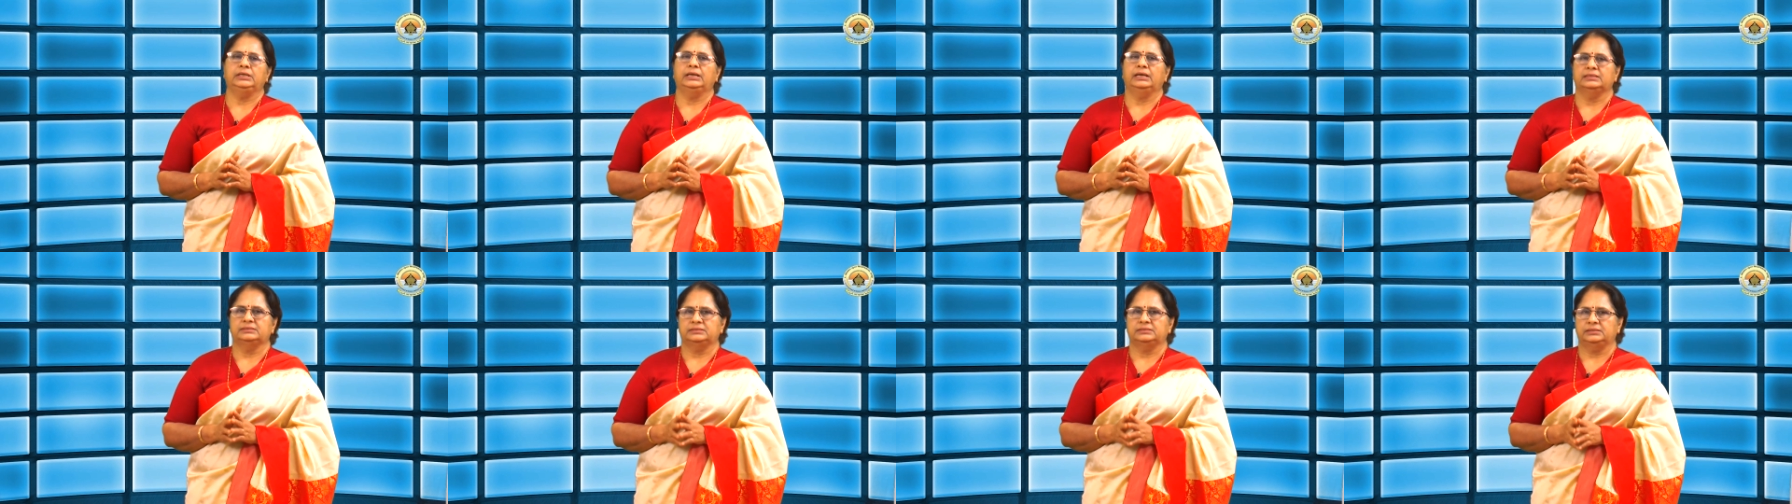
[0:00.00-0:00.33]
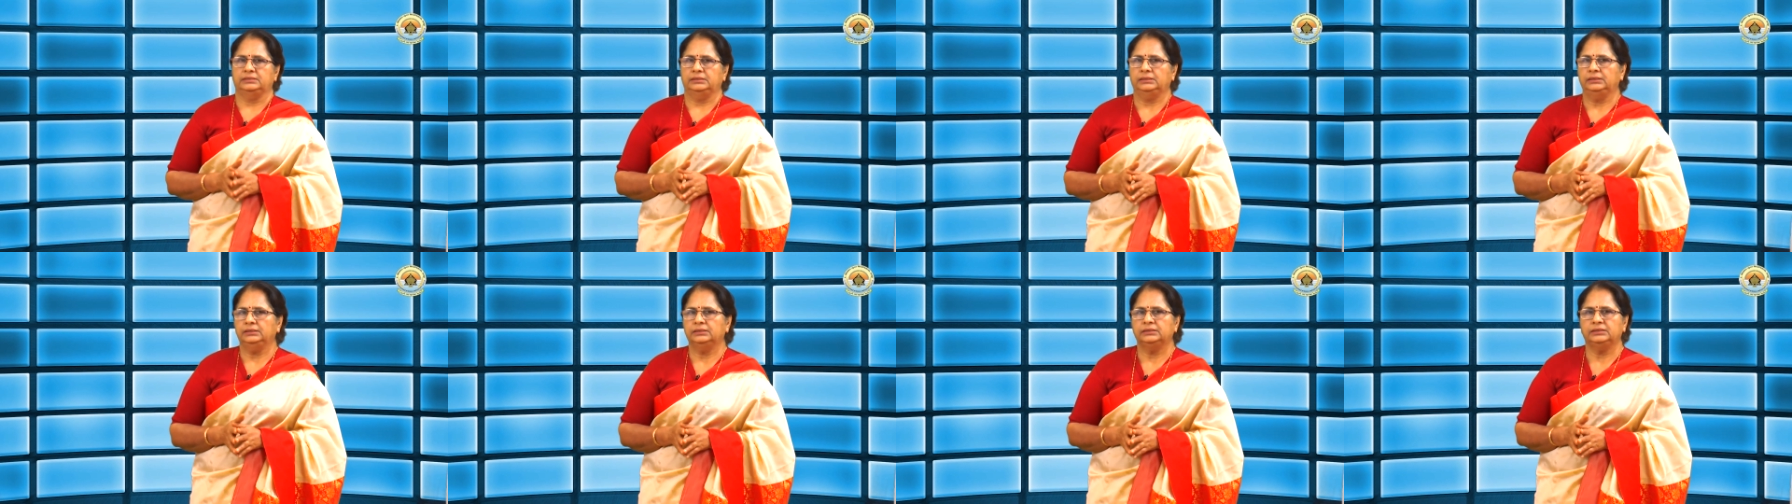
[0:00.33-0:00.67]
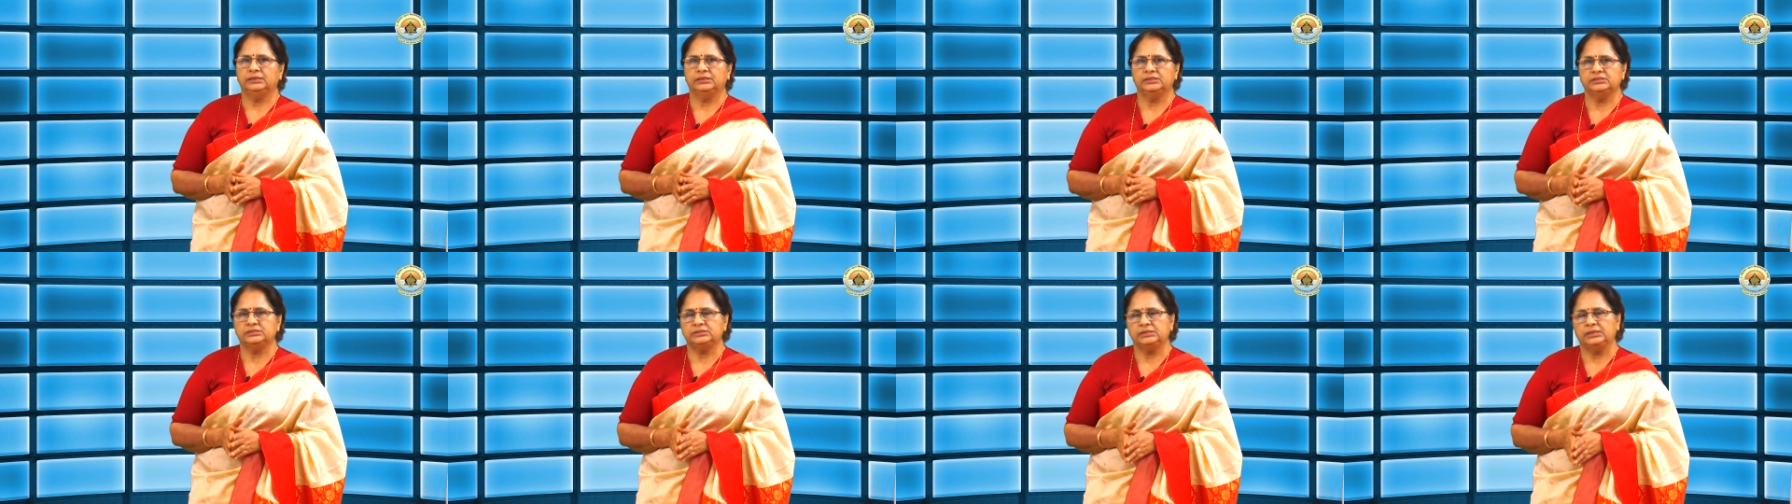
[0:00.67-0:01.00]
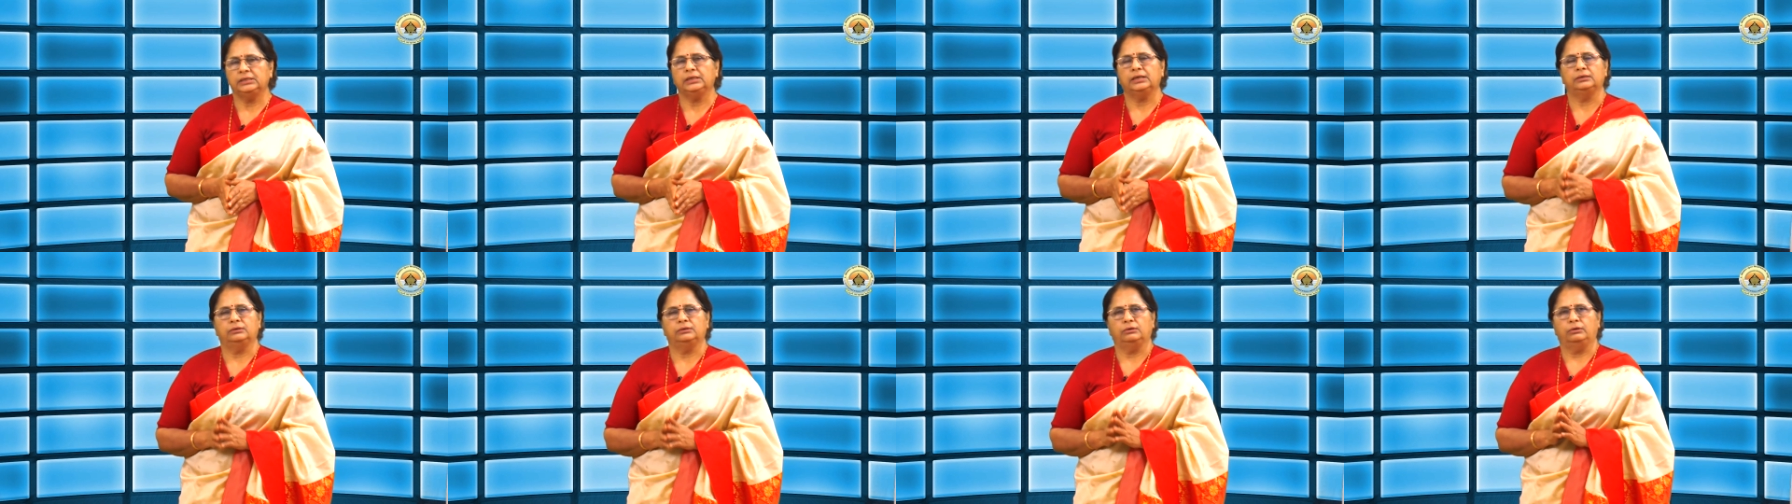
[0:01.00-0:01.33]
classical
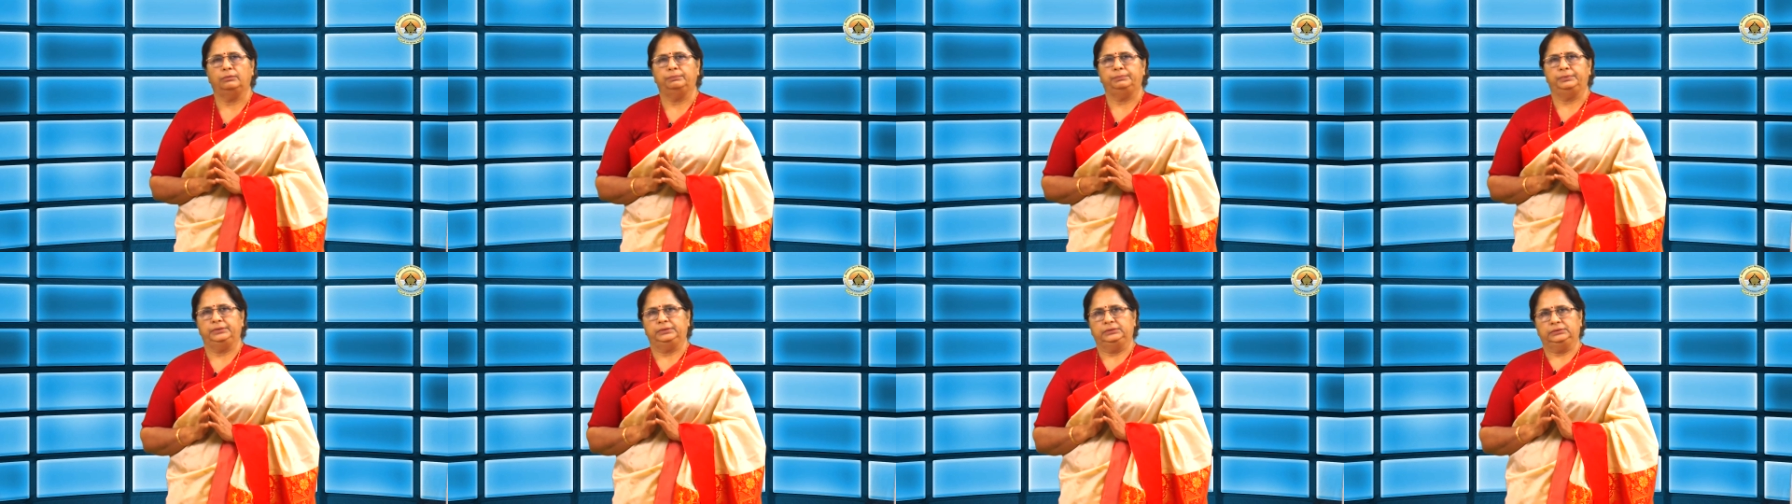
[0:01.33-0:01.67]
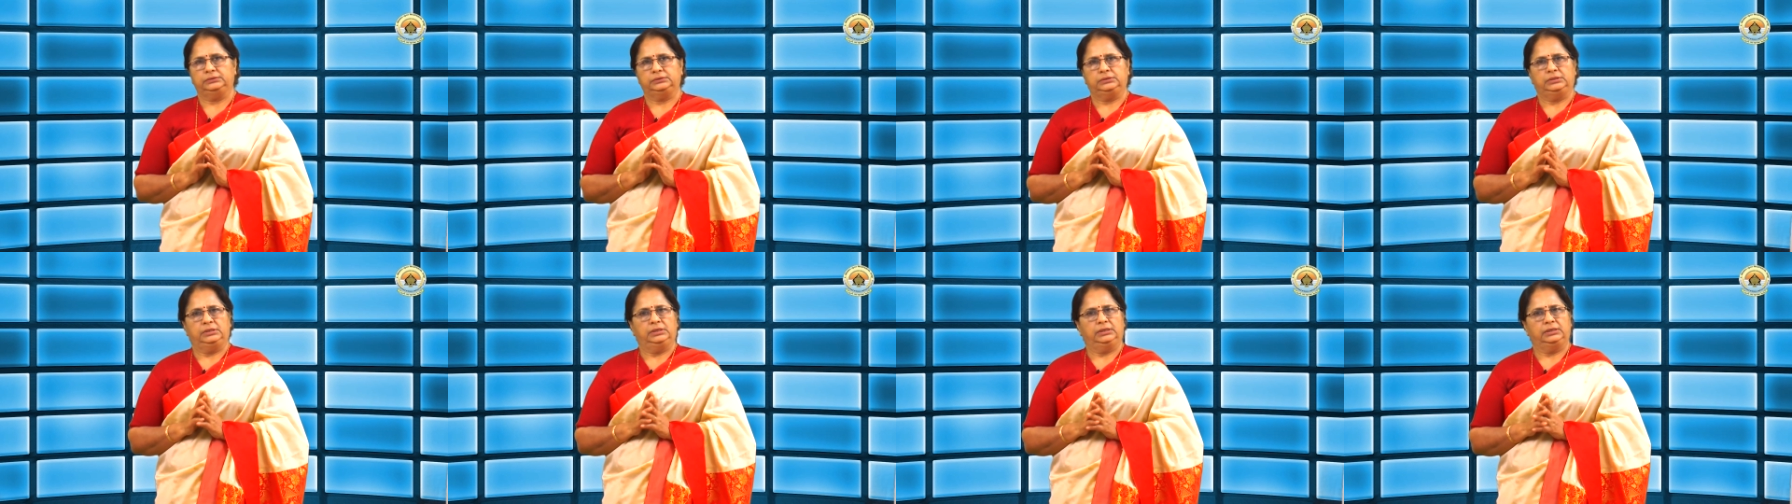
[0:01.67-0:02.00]
conditioning and operant